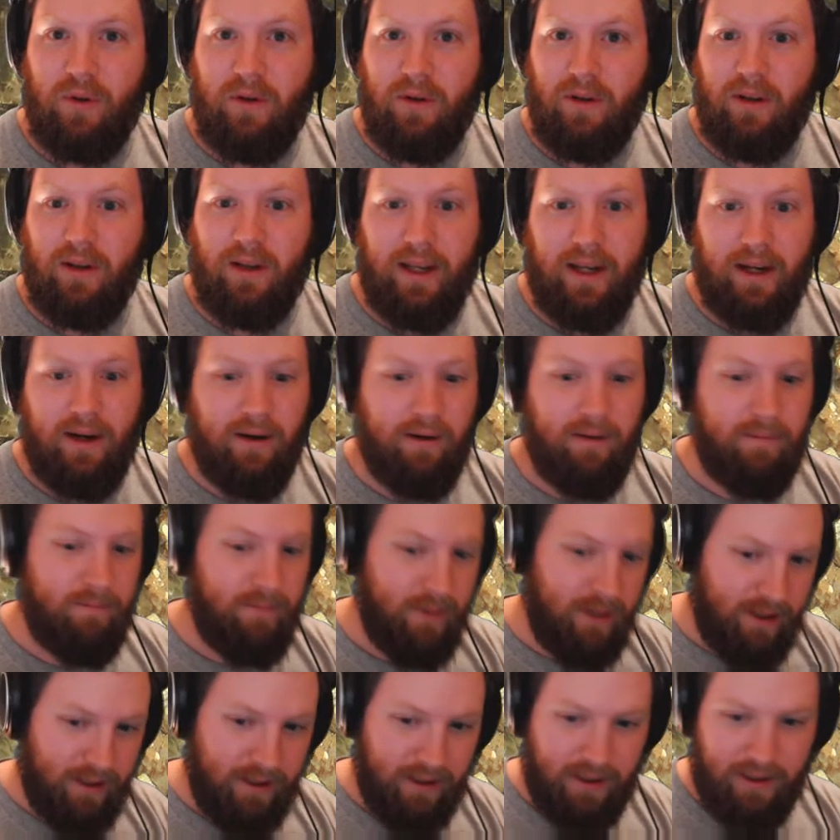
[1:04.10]
than later.
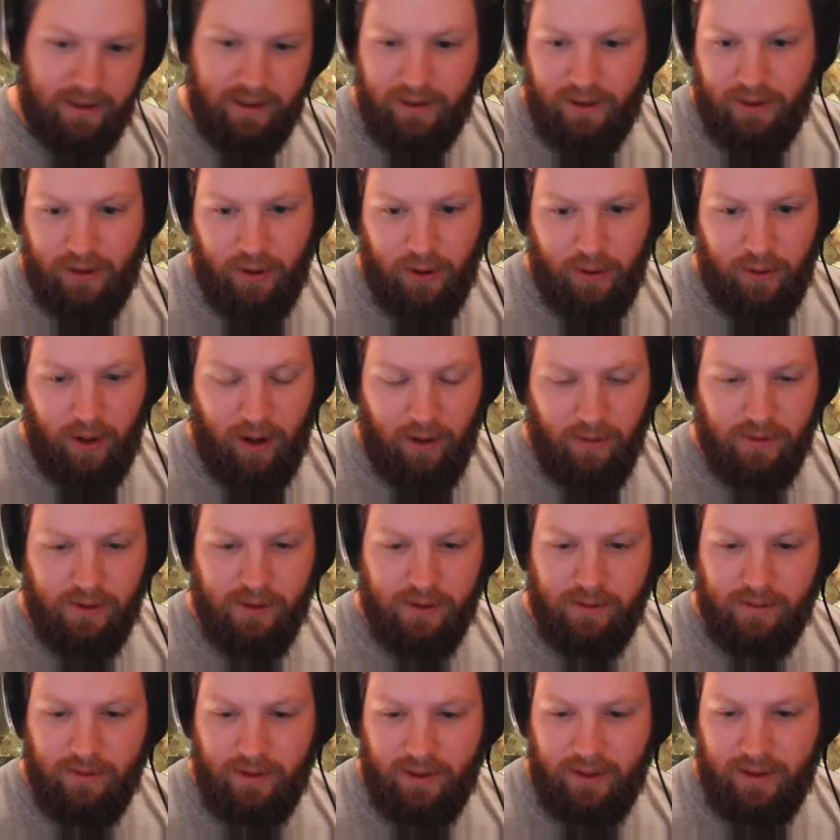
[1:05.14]
Who
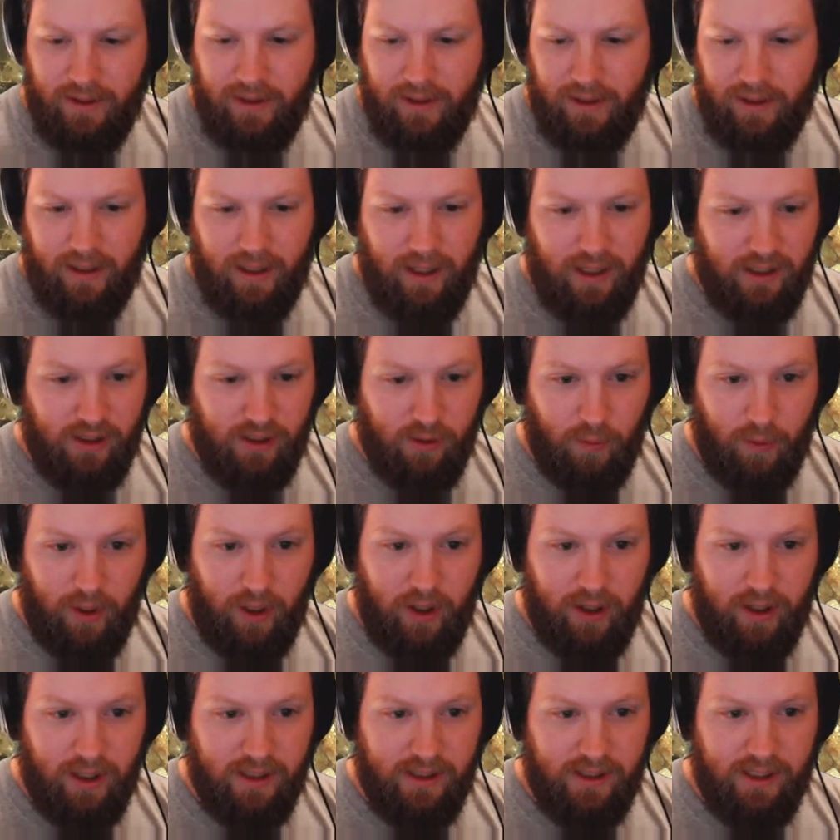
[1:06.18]
knows? So we
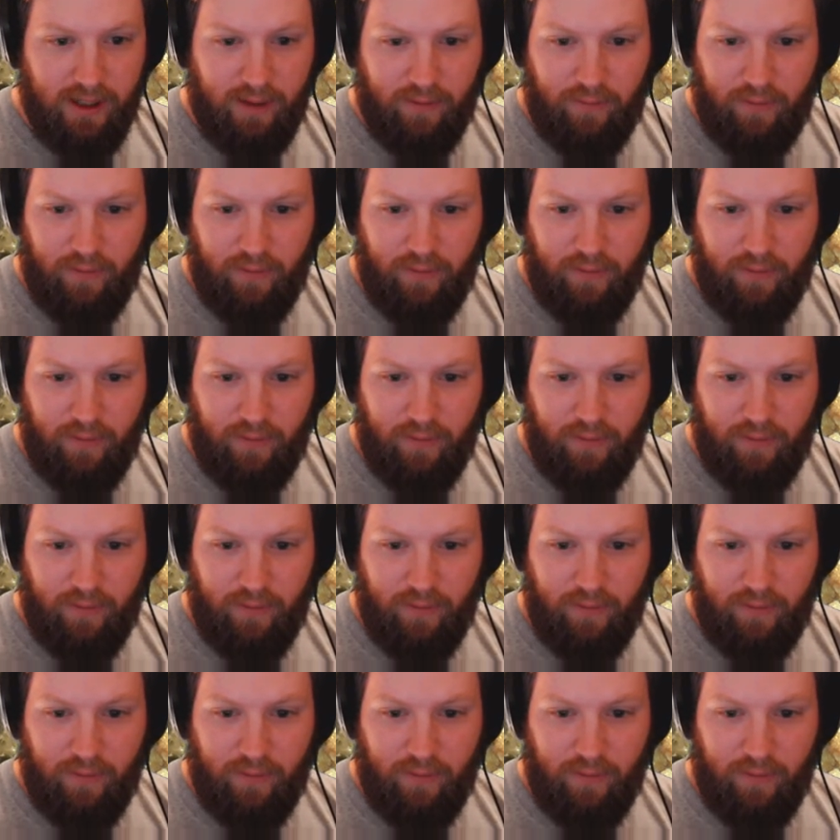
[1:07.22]
are going to select